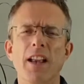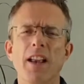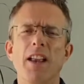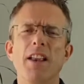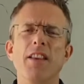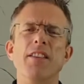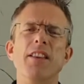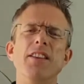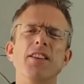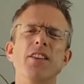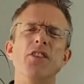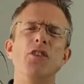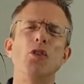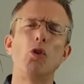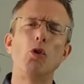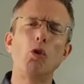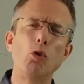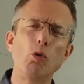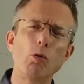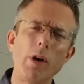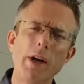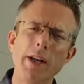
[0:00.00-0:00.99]
This is
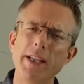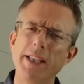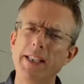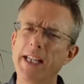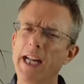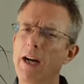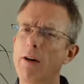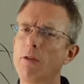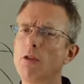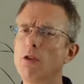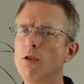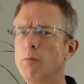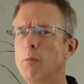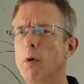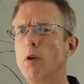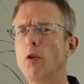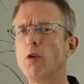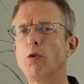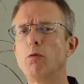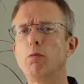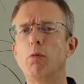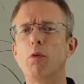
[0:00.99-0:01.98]
already now
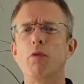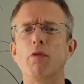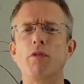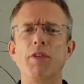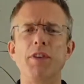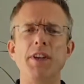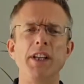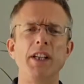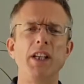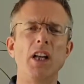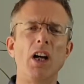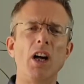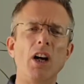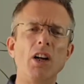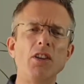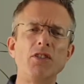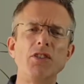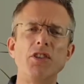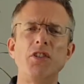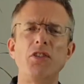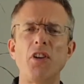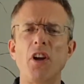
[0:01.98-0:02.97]
responsible for the
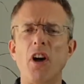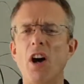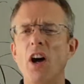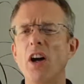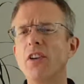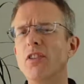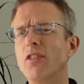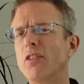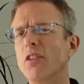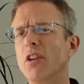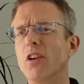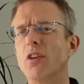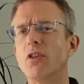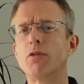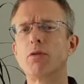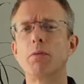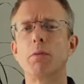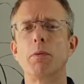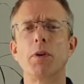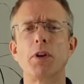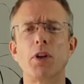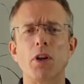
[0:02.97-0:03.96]
largest ice loss
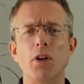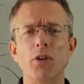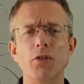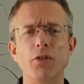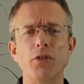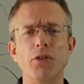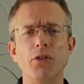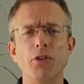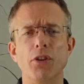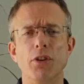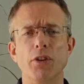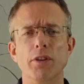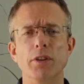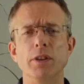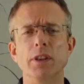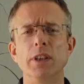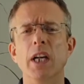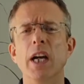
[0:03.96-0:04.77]
from the continent,